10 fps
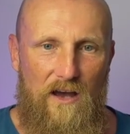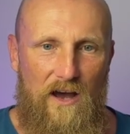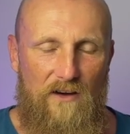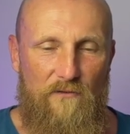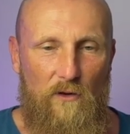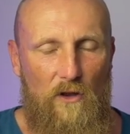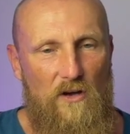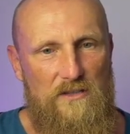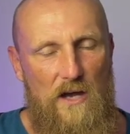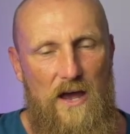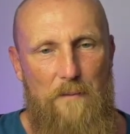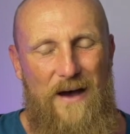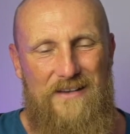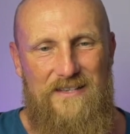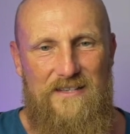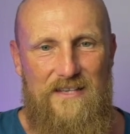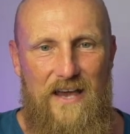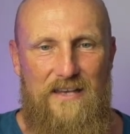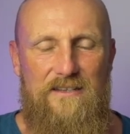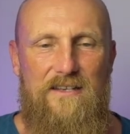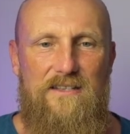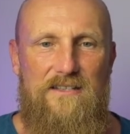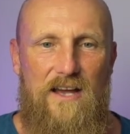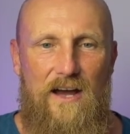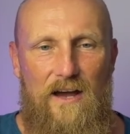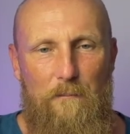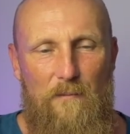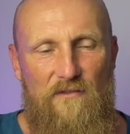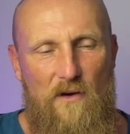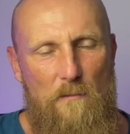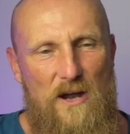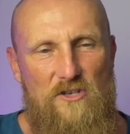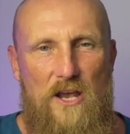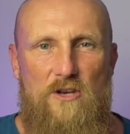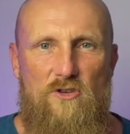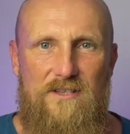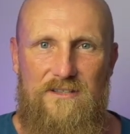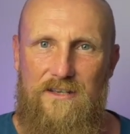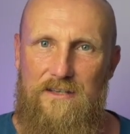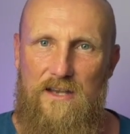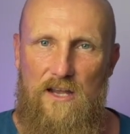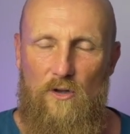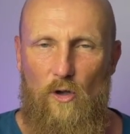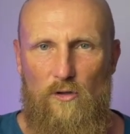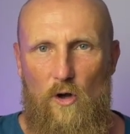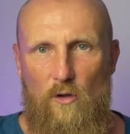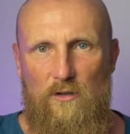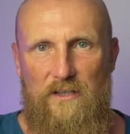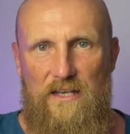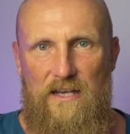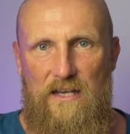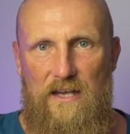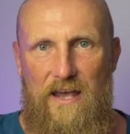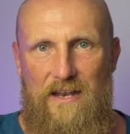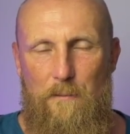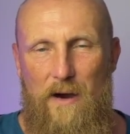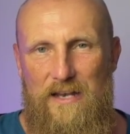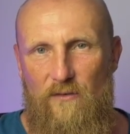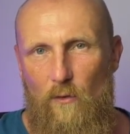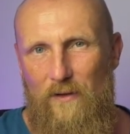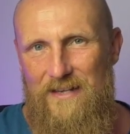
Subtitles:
for a long time. As a scientist, I'm very much interested not only in mindfulness